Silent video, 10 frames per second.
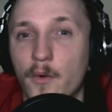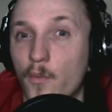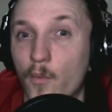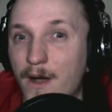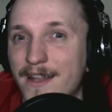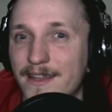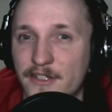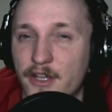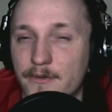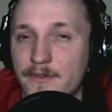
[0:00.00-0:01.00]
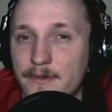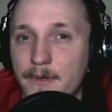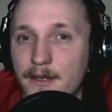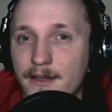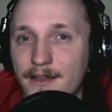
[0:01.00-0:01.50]
while it shows them
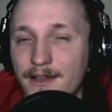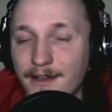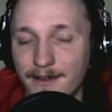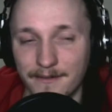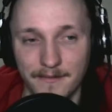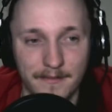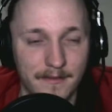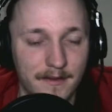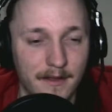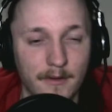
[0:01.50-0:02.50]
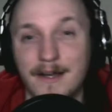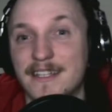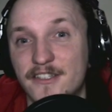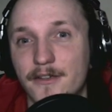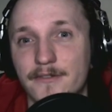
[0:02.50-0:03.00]

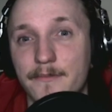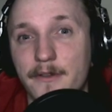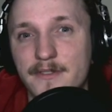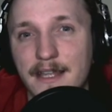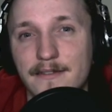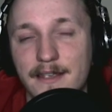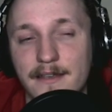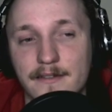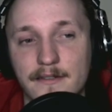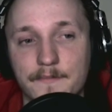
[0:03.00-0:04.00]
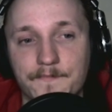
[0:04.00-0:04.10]
those 10 seconds.